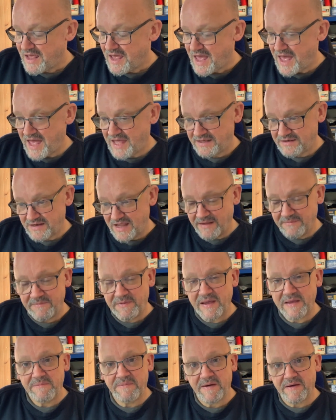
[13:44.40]
and
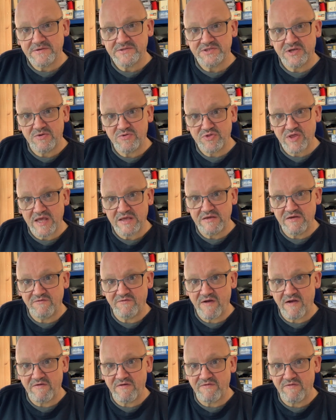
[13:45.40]
PayPal. So thank you
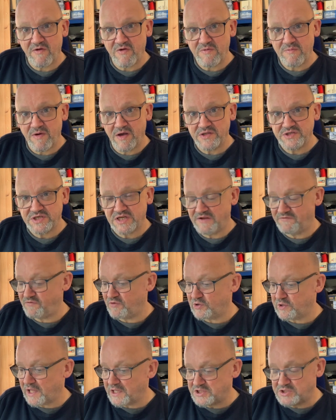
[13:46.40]
very much. And if
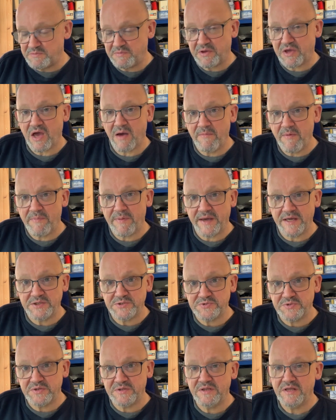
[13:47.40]
you'd like to become a
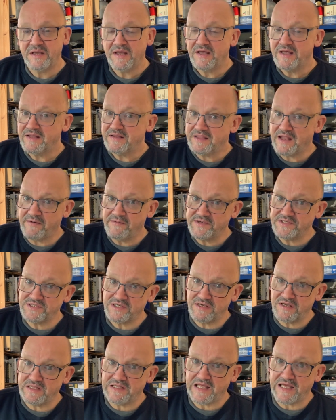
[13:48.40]
patron, there is
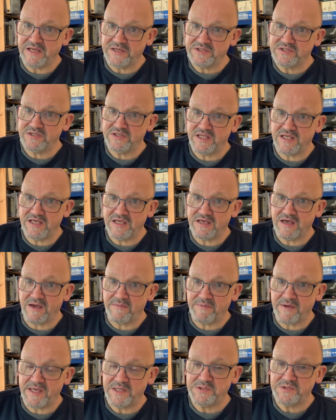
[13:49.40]
a link to the
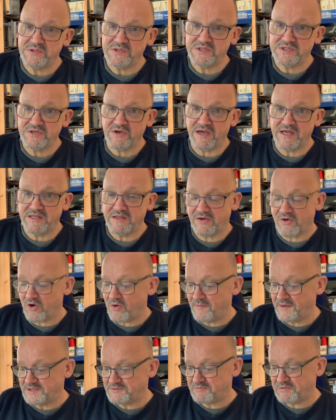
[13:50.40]
Patreon site in the
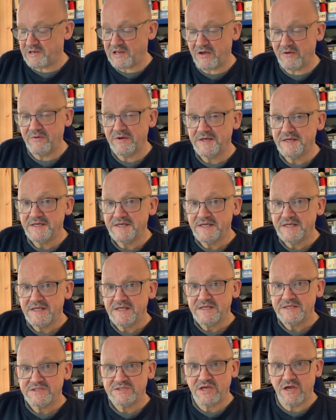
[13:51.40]
comments below.
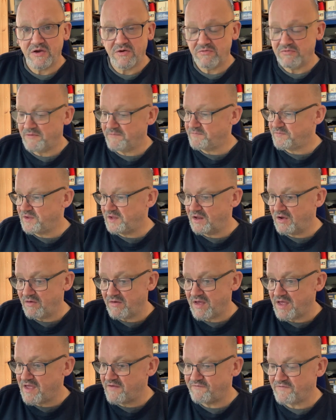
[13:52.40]
So, you
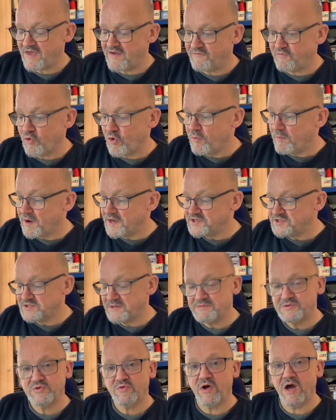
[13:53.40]
know, if all my
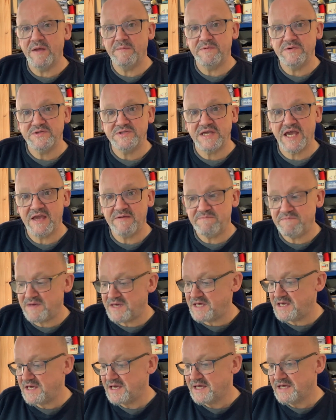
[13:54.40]
subscribers gave
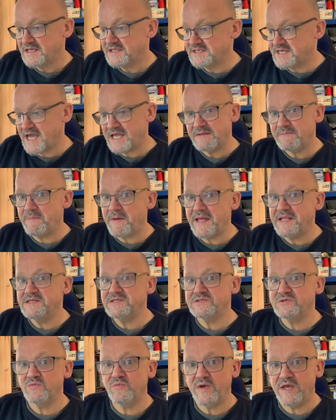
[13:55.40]
me 10
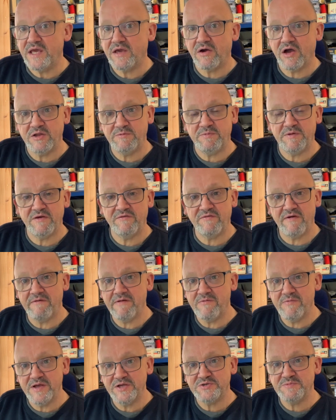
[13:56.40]
pence a week, I'd be a
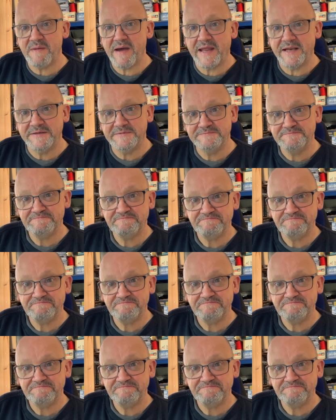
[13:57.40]
very rich man.